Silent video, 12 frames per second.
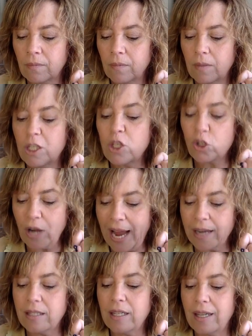
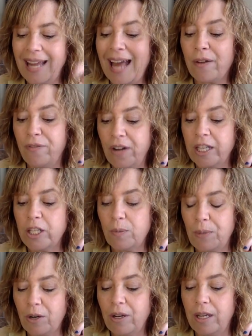Distracted, had a fun
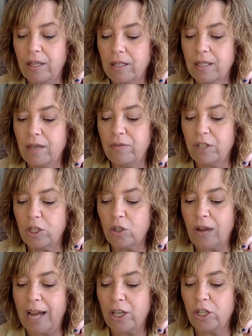experience if
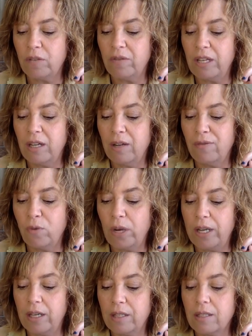distraction via
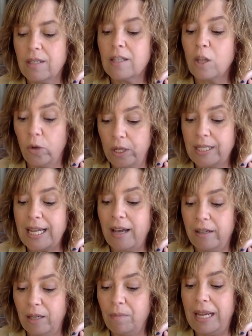avoidance slowed it
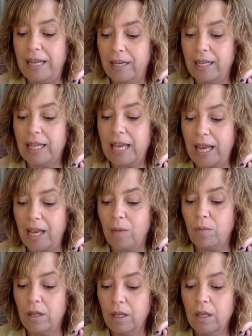down and made the
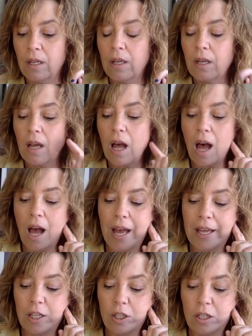game.
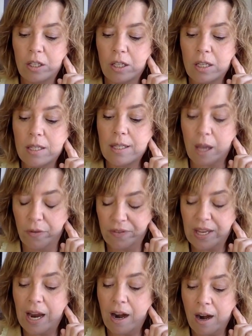
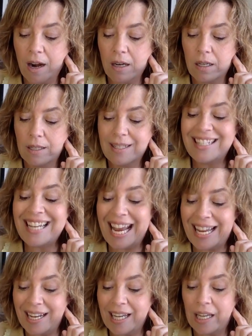Self-care,
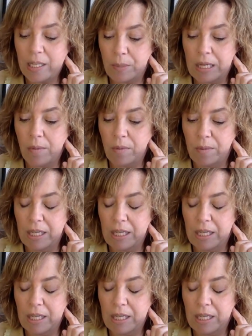dating has become a big